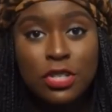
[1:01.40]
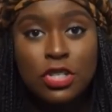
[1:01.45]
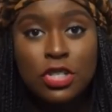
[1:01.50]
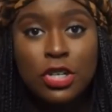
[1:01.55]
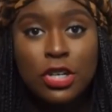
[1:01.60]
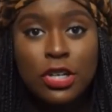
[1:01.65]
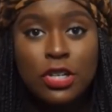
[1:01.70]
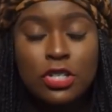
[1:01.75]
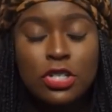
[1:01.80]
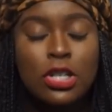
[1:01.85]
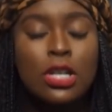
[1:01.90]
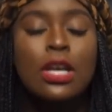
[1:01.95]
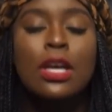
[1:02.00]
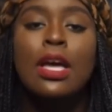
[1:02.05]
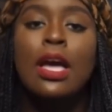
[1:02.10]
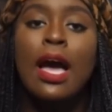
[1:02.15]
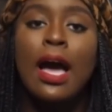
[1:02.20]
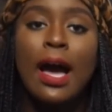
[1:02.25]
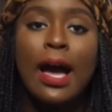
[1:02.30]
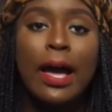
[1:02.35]
church
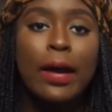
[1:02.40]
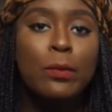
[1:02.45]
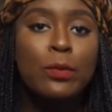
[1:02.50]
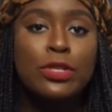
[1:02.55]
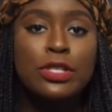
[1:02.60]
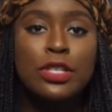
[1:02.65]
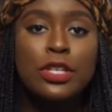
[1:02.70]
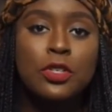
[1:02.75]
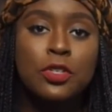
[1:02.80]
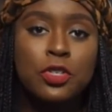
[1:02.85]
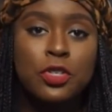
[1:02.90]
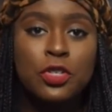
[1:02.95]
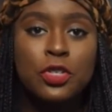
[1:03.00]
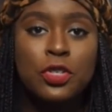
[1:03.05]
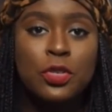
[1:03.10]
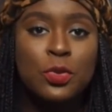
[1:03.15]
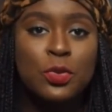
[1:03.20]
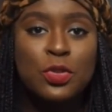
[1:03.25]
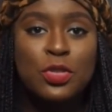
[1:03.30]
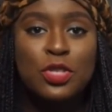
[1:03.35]
I was
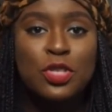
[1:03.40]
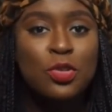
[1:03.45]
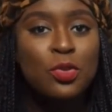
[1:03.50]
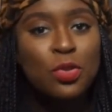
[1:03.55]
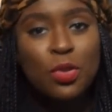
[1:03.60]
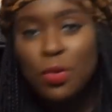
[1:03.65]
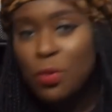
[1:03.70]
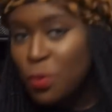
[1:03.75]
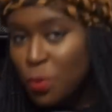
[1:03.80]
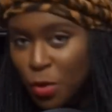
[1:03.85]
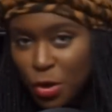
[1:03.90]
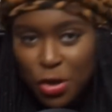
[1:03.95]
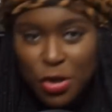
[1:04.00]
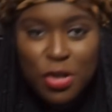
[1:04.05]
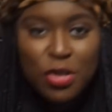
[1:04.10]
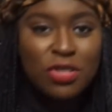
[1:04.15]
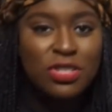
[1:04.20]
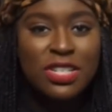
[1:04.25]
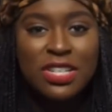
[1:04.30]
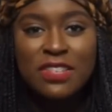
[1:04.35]
introduced to the
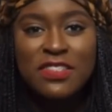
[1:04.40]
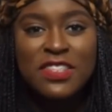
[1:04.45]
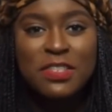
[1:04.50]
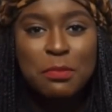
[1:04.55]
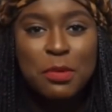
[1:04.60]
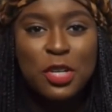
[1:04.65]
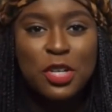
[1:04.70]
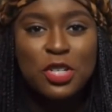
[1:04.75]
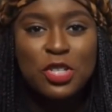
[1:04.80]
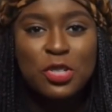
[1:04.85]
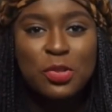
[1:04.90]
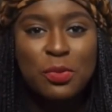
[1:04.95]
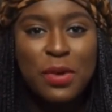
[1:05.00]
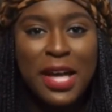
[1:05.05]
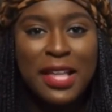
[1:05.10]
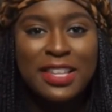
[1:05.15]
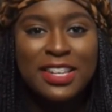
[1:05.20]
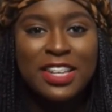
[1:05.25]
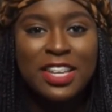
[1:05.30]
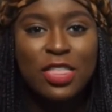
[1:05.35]
world of
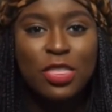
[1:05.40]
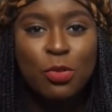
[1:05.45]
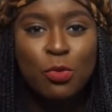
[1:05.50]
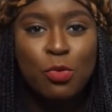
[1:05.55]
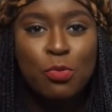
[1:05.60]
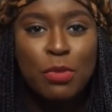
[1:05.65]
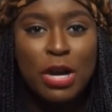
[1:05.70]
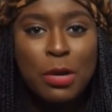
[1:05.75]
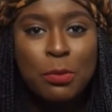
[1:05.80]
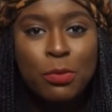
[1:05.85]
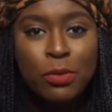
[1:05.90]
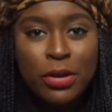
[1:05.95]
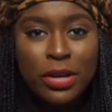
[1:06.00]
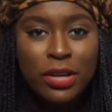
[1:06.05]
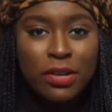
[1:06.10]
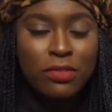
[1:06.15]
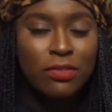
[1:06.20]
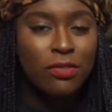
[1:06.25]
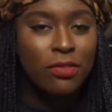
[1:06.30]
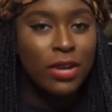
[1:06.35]
spirituality through my
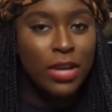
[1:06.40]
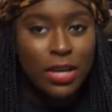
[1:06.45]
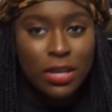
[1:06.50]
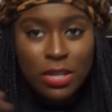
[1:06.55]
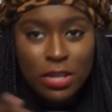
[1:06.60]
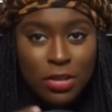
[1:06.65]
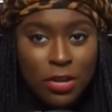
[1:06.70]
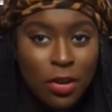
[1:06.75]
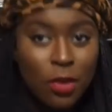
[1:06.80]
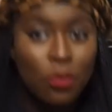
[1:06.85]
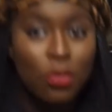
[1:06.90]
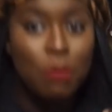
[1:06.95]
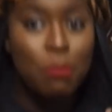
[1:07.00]
boyfriend you know the